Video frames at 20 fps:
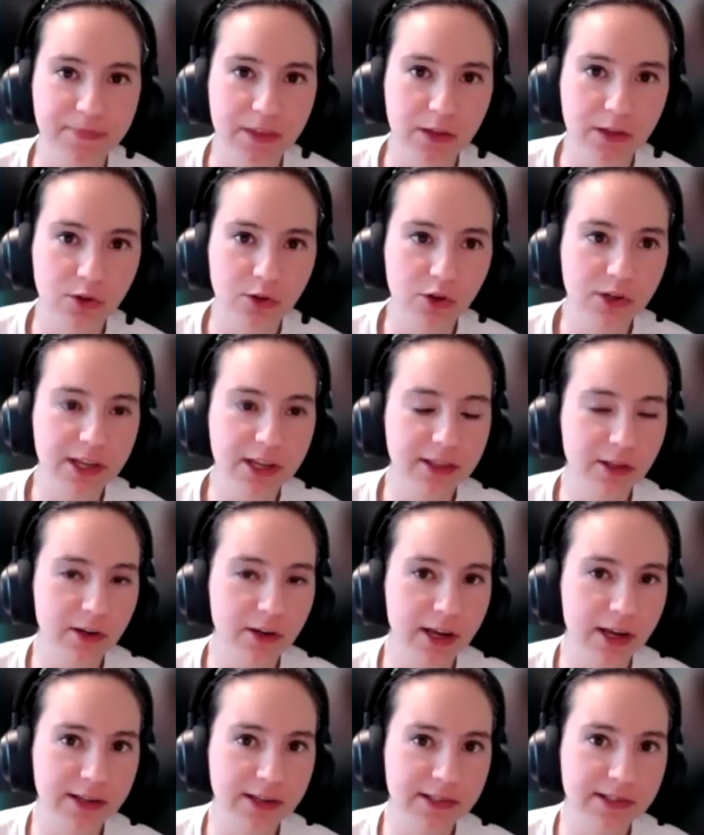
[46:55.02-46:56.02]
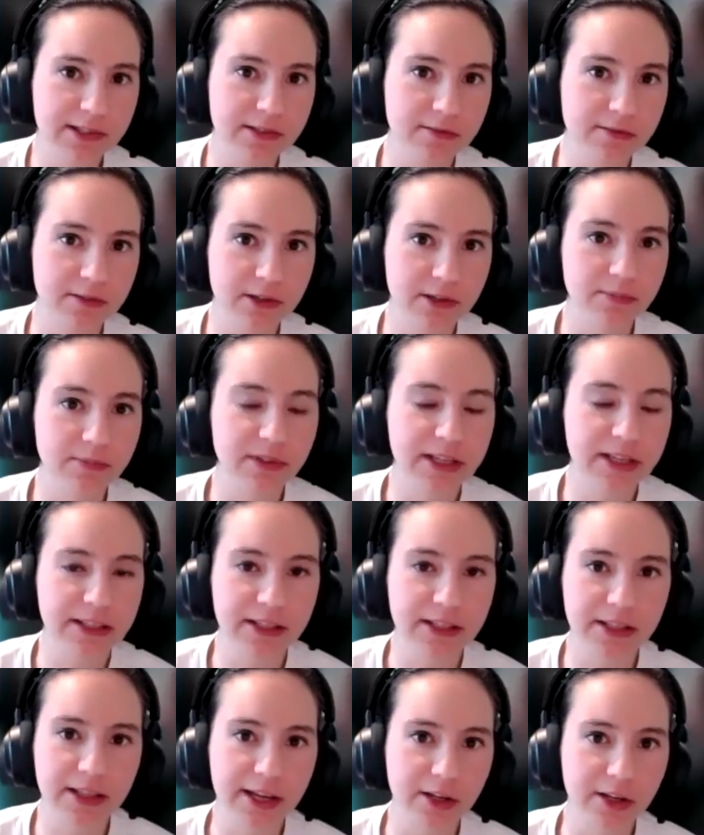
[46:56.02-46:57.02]
cooking their eggs
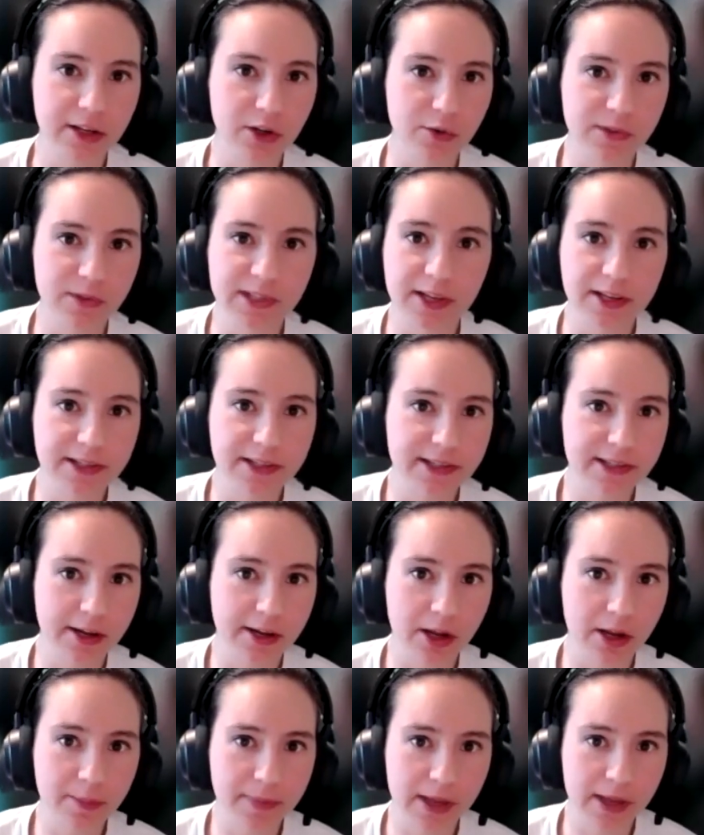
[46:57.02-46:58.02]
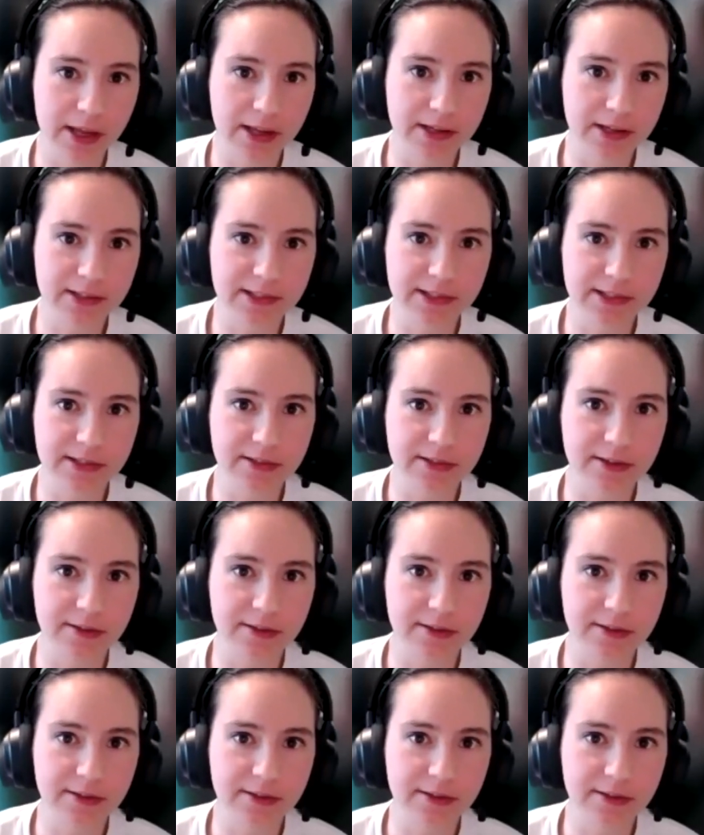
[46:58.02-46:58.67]
completely, like no sunny side up eggs,